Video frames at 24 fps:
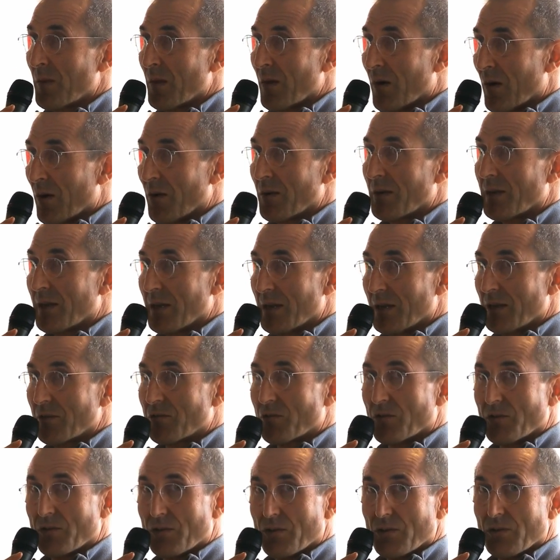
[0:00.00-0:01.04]
art can
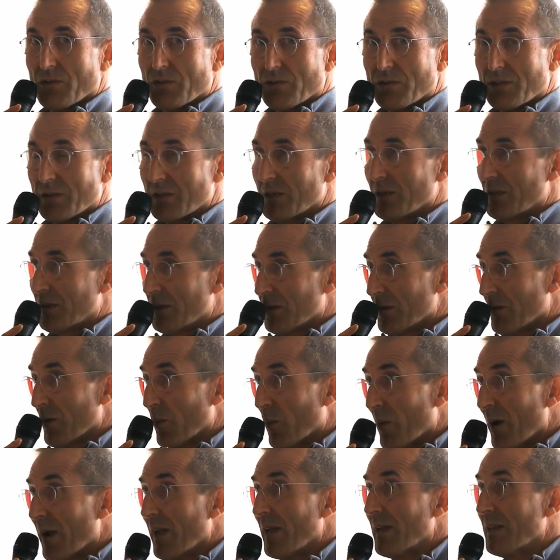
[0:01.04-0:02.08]
introduce into the
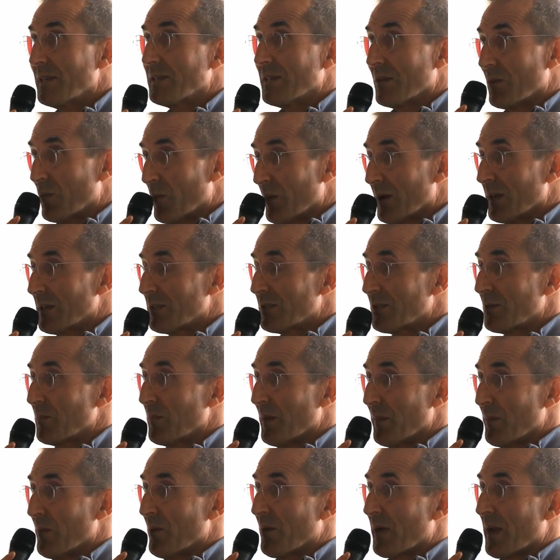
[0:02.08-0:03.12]
ways in which
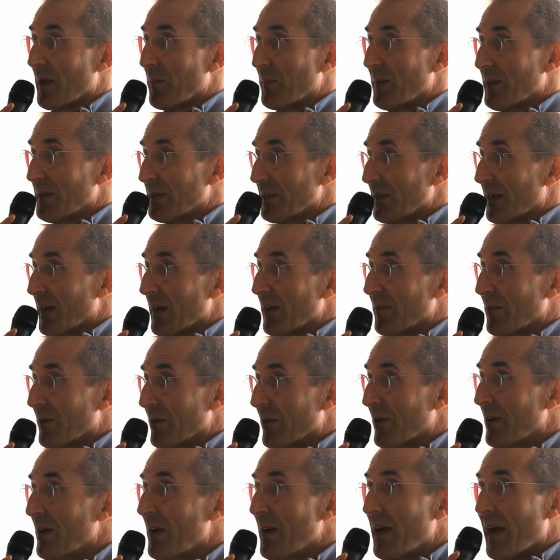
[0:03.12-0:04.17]
people can be
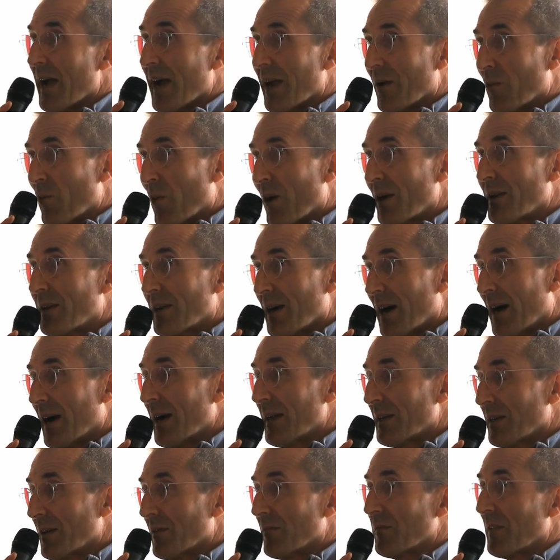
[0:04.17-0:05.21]
together, and what
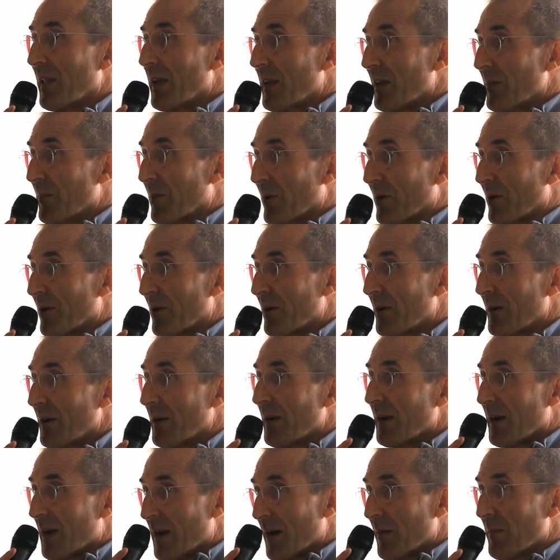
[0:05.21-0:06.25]
kind of labor
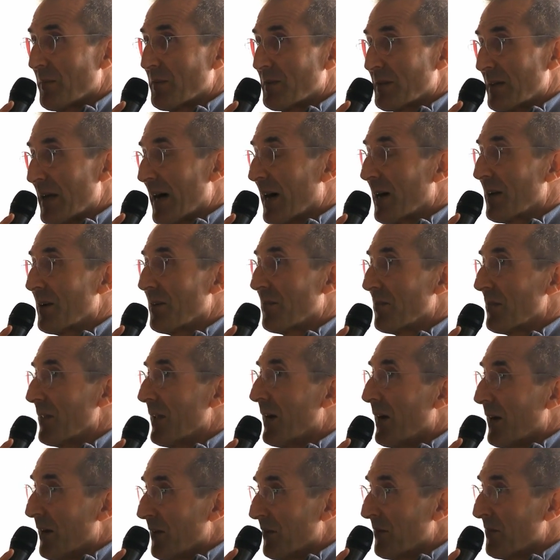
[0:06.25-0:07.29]
comes out of
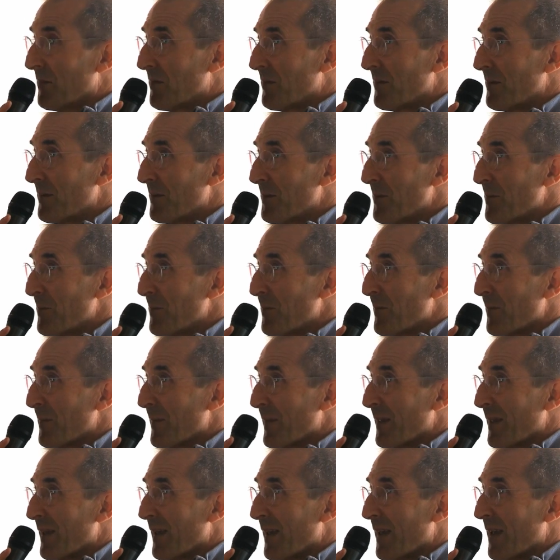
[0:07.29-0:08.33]
love
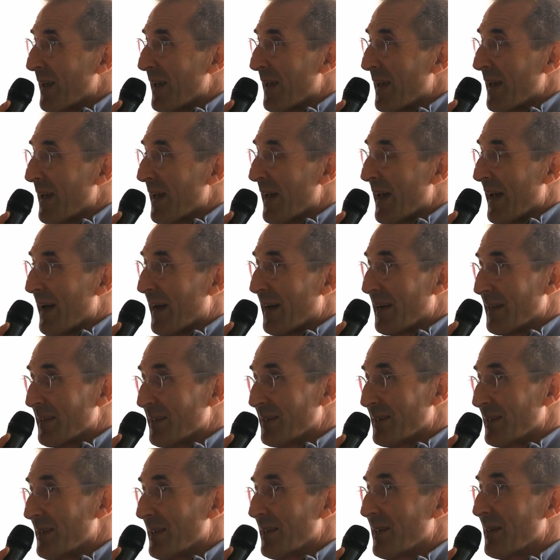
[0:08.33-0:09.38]

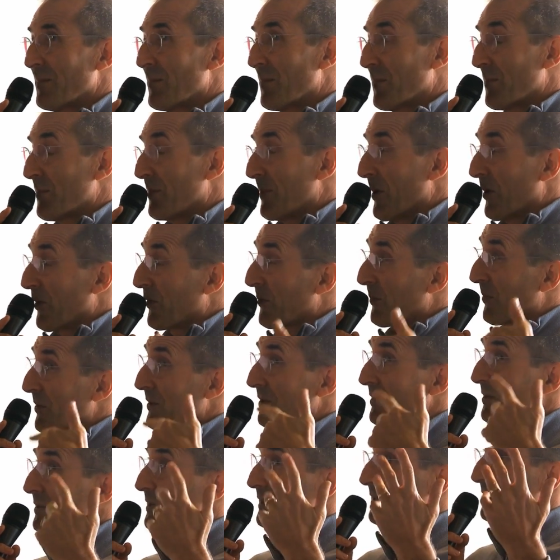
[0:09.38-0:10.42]
and both
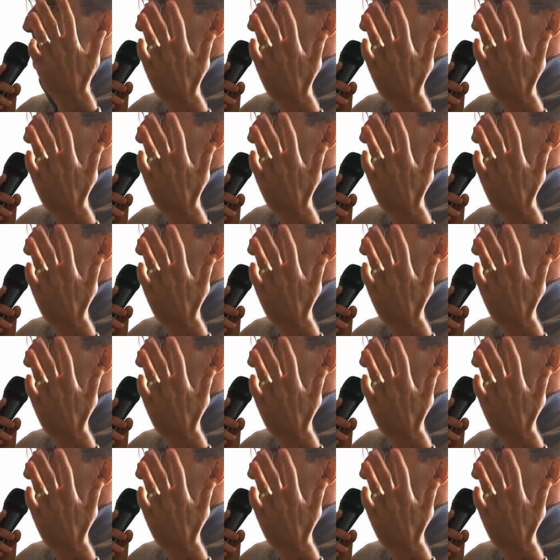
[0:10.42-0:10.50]
produces